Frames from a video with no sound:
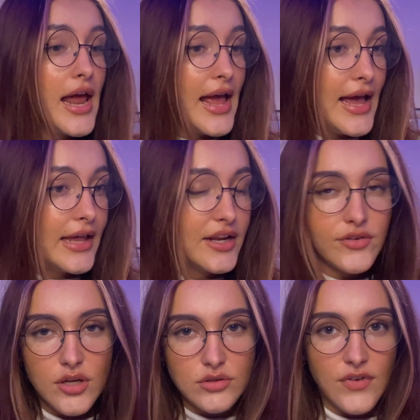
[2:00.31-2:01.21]
and
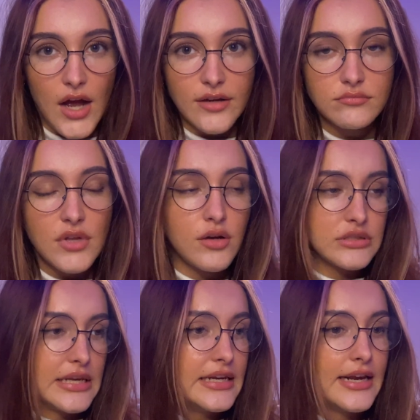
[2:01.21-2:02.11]
everything was fine. It
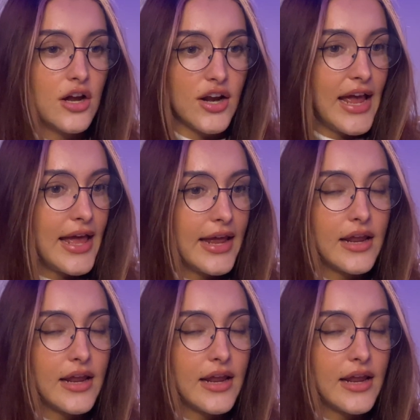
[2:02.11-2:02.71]
was healing okay,